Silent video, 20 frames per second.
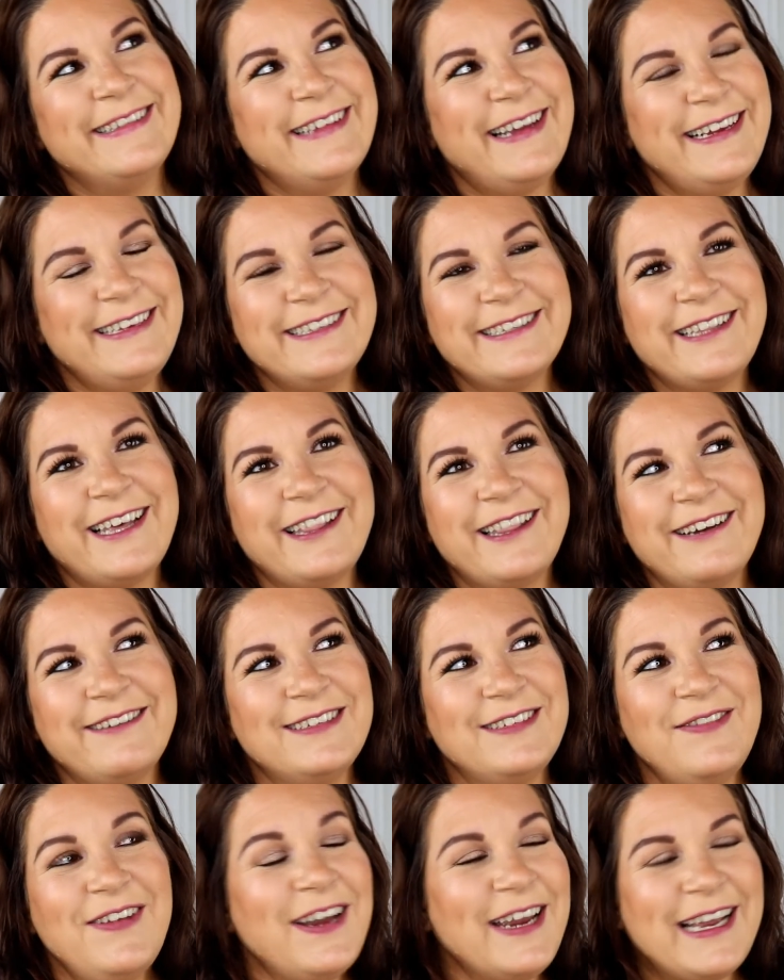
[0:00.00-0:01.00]
I just thought that
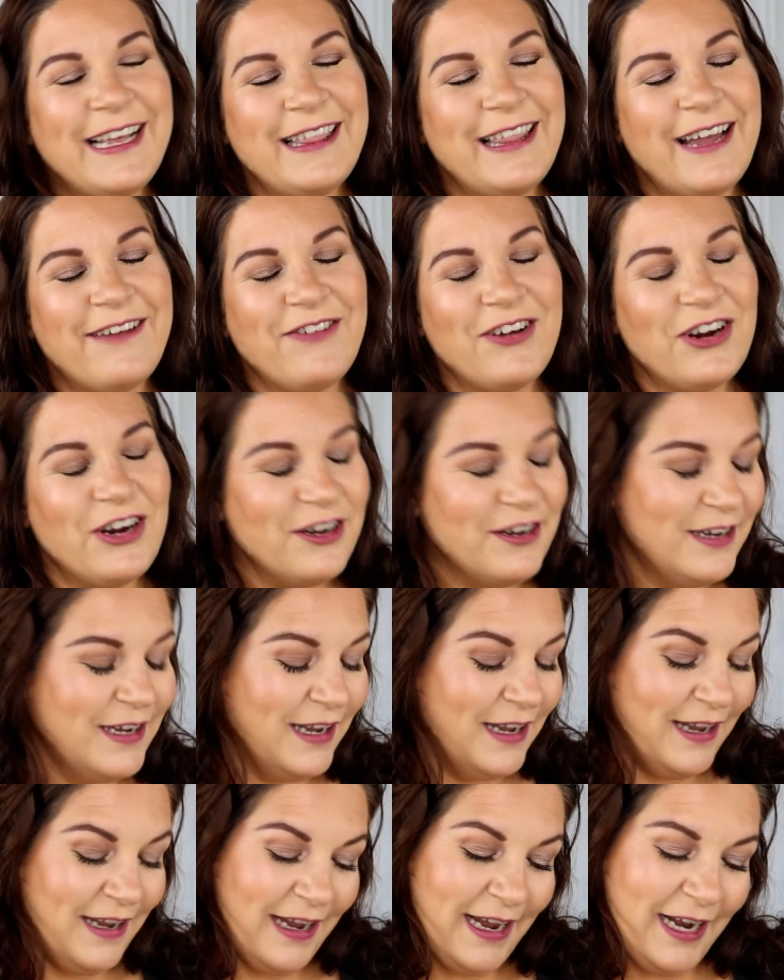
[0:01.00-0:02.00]
was very clever.
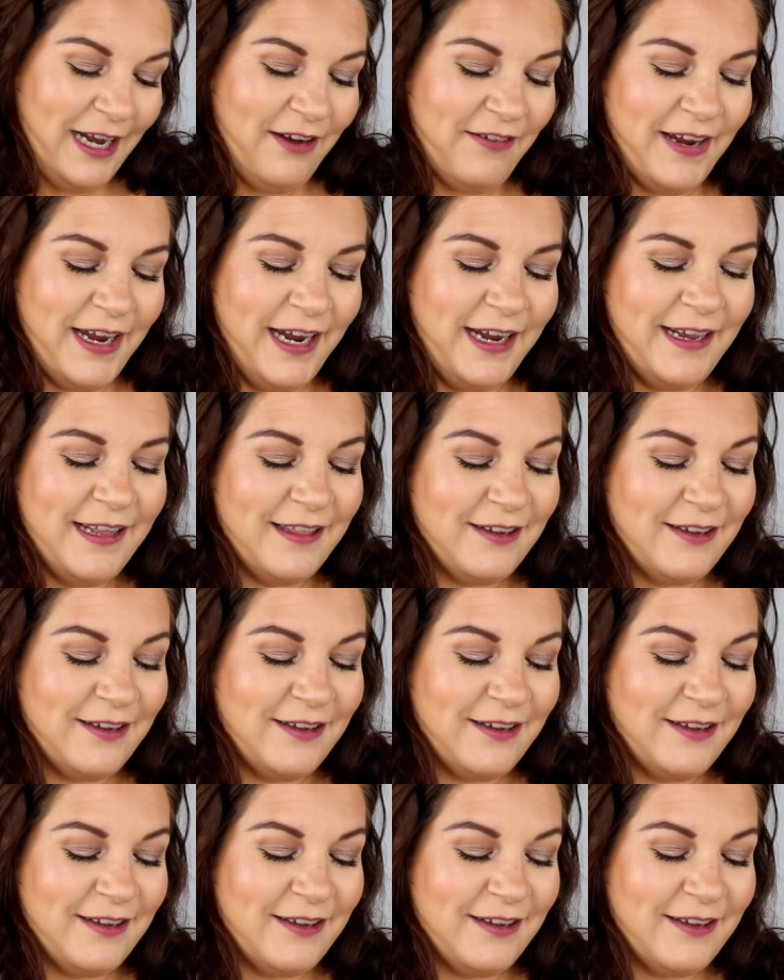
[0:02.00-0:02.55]
Anyway,